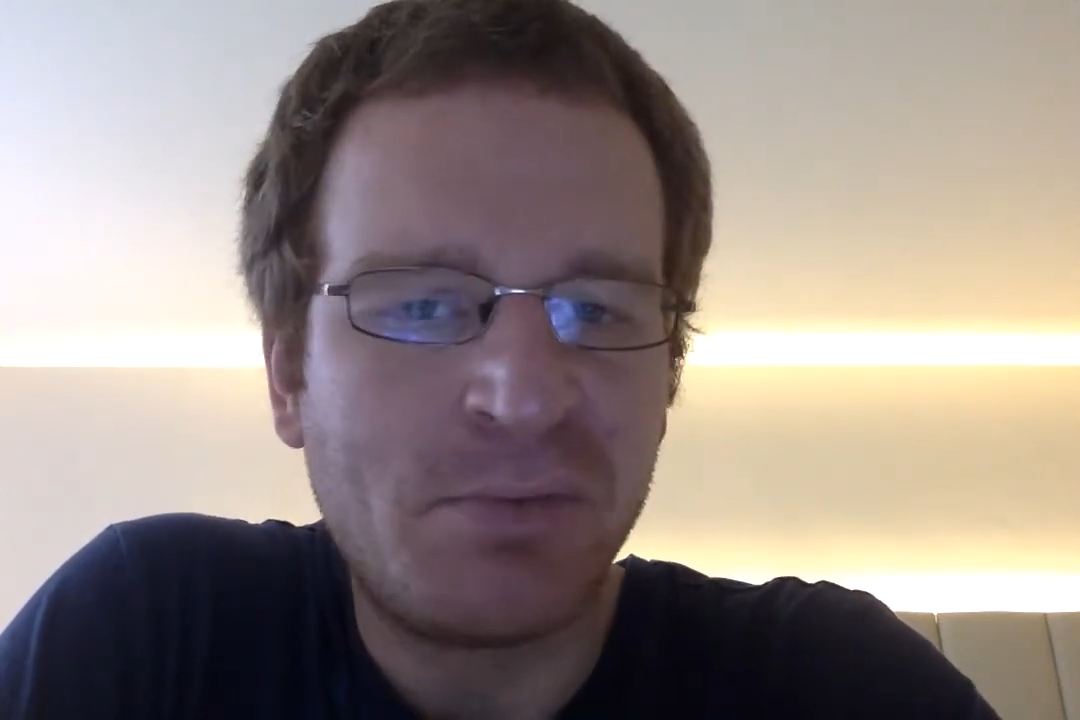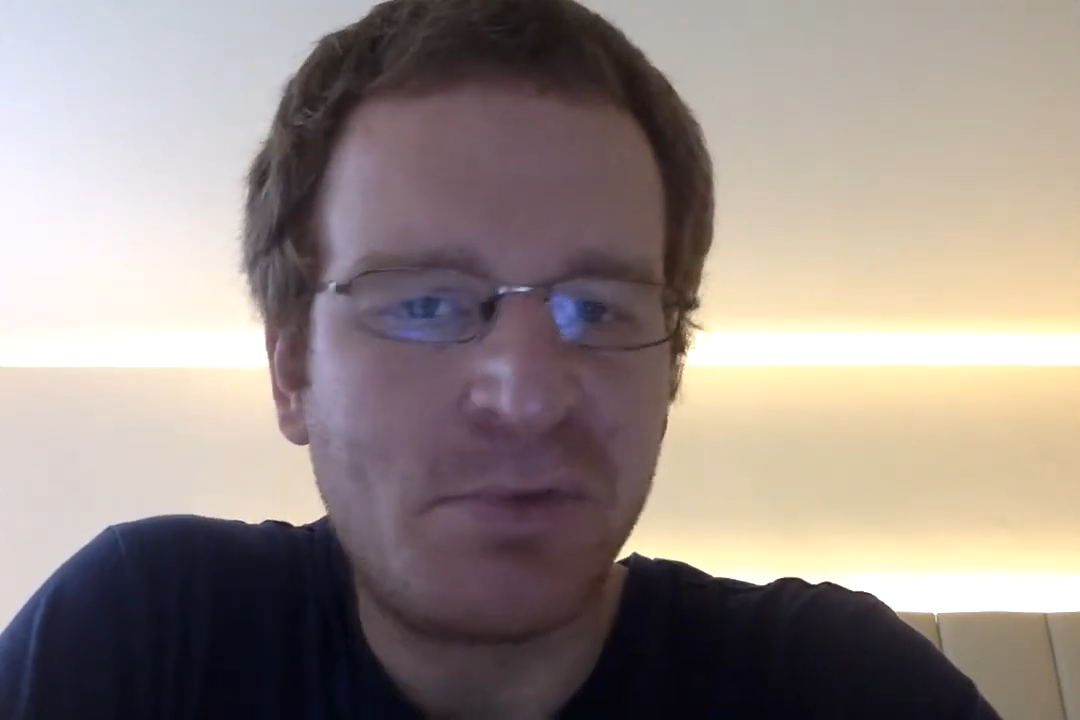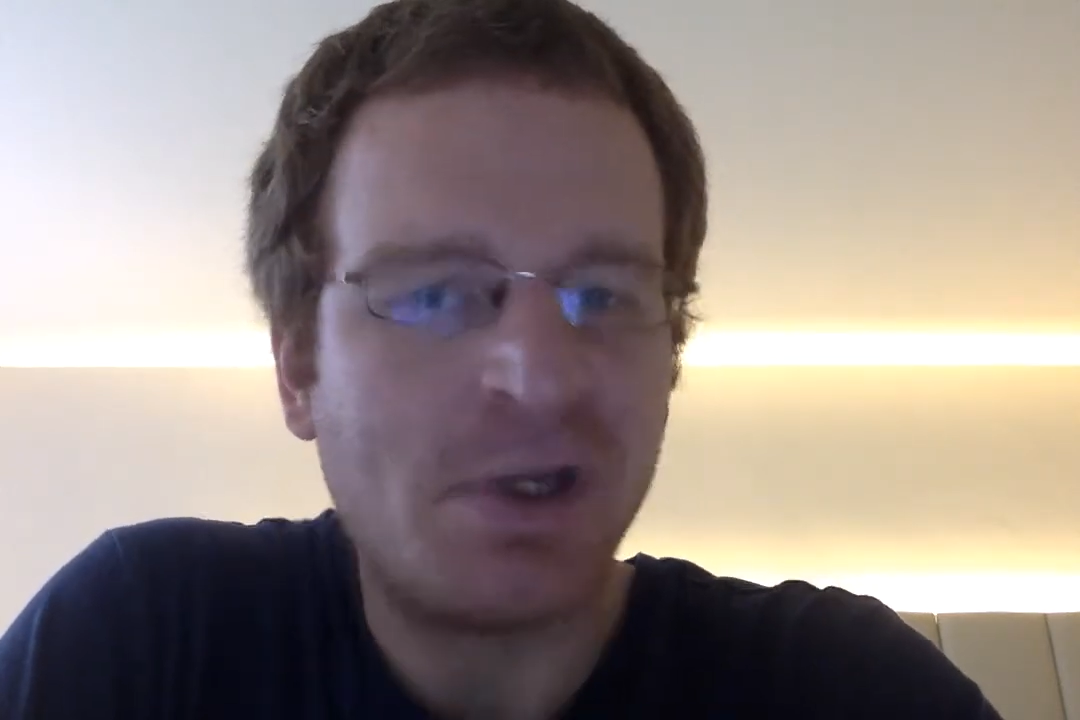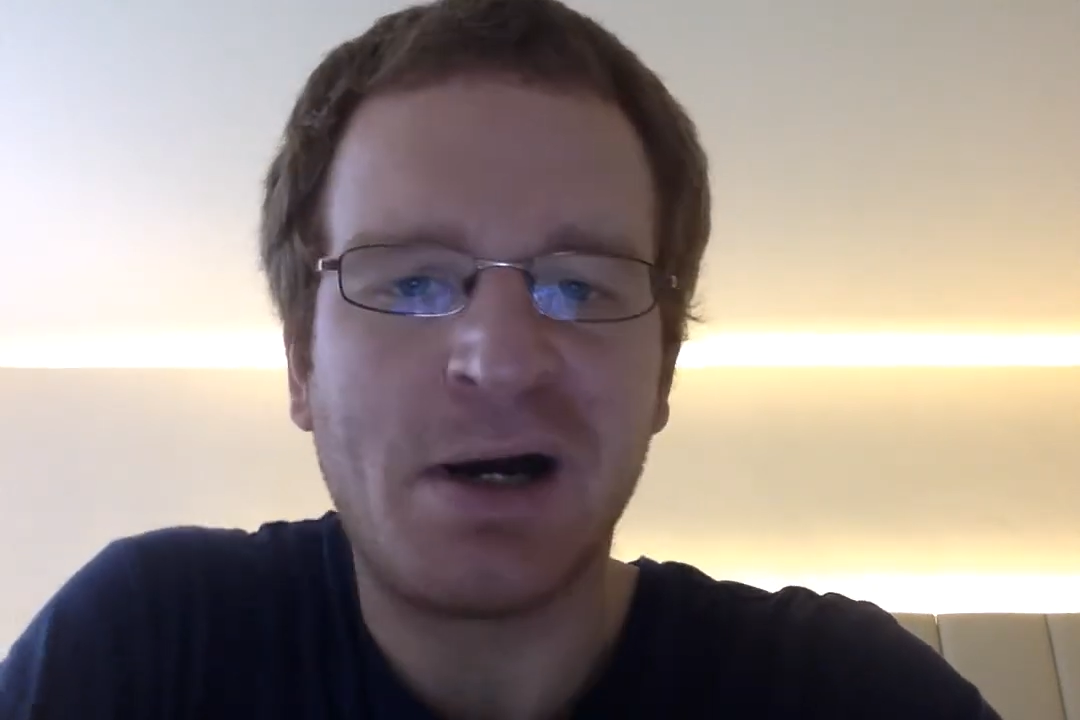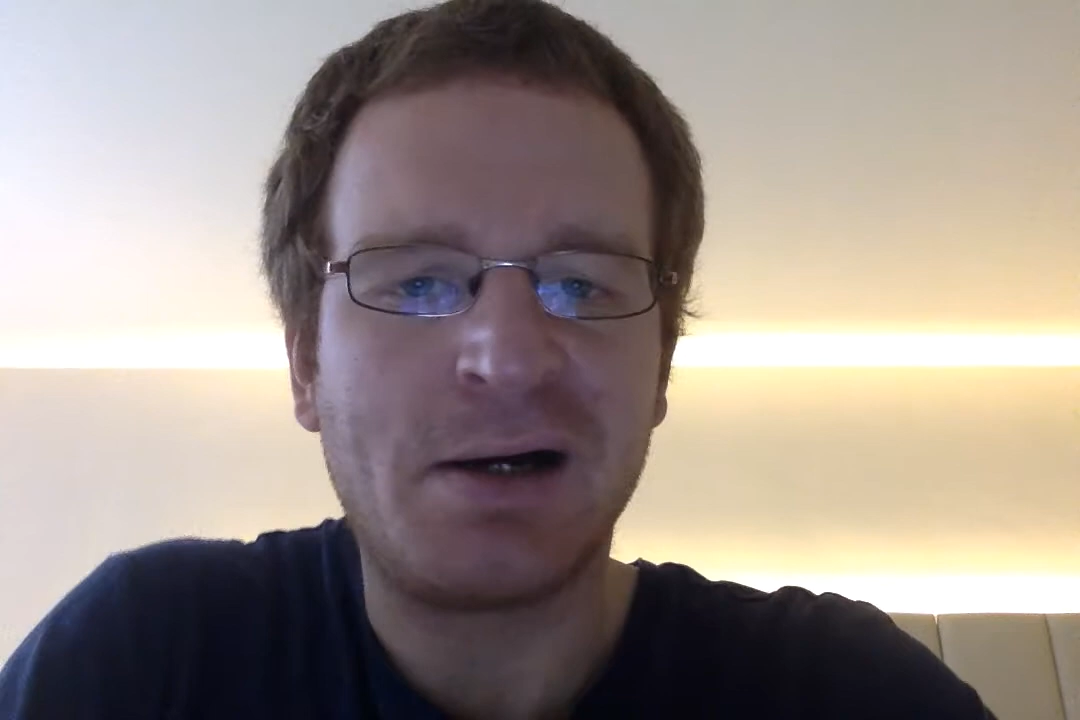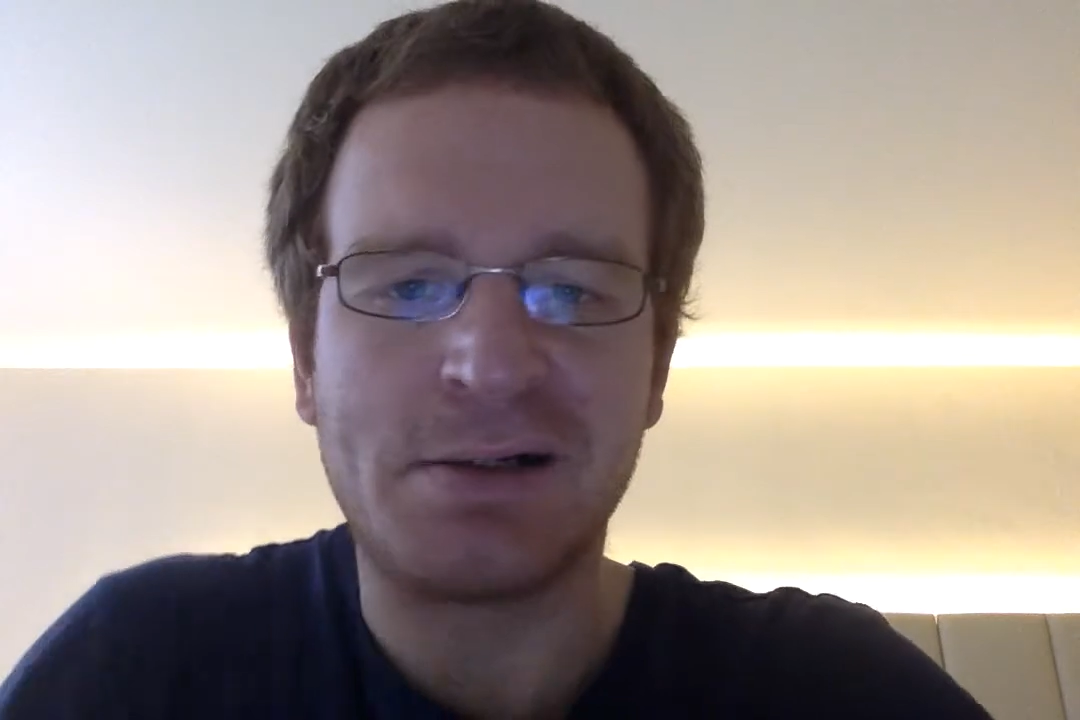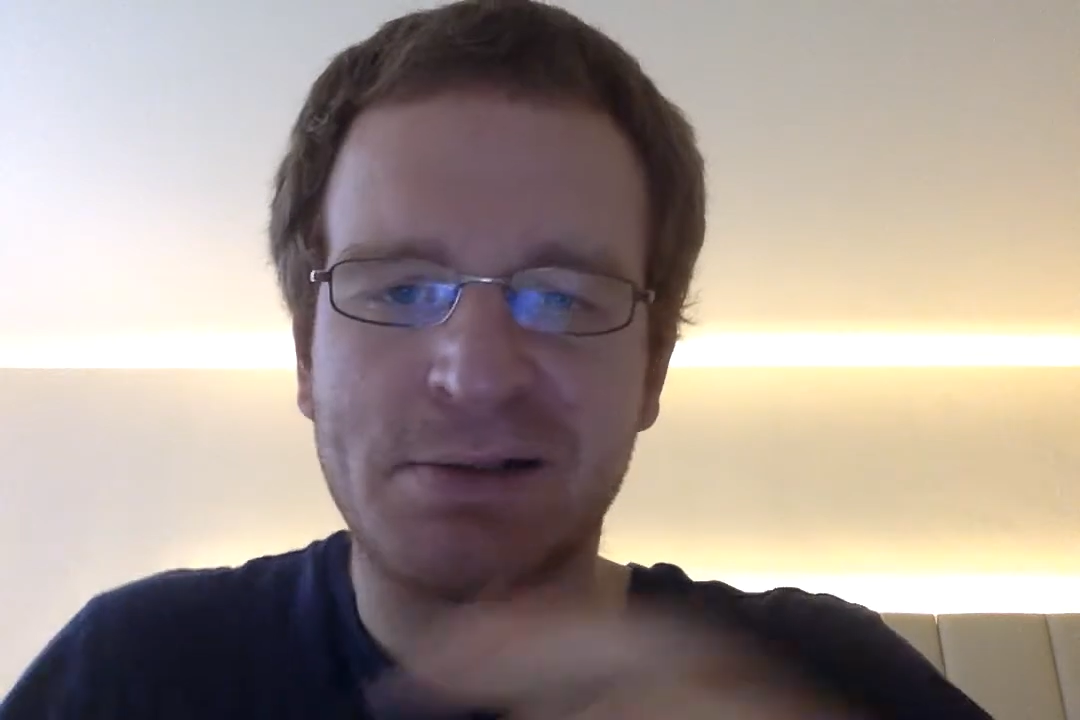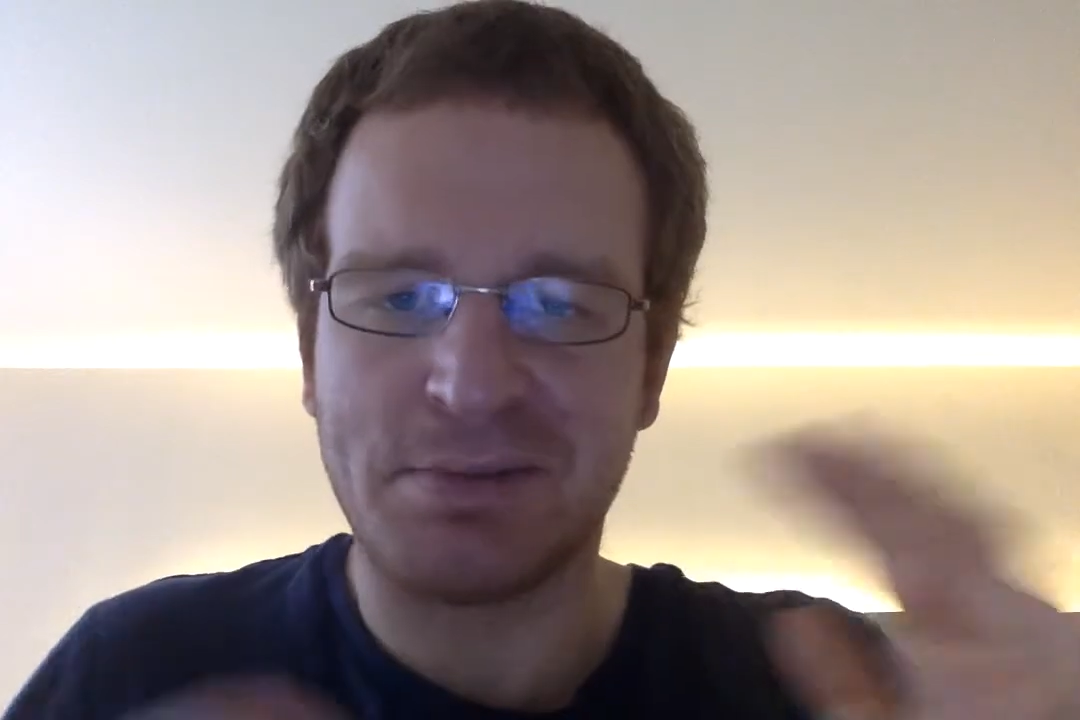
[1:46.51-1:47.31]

we are,